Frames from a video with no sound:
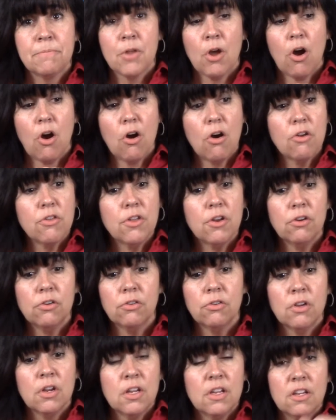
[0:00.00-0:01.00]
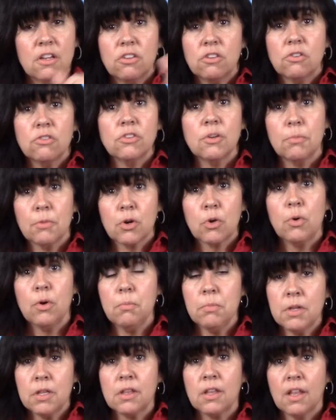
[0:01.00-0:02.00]
Is there some
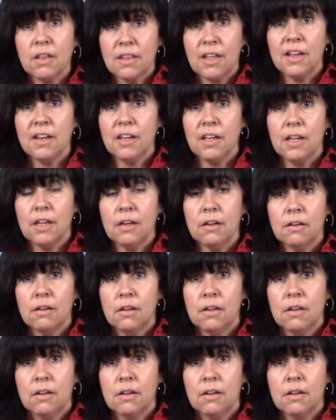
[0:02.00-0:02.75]
equipment that they need?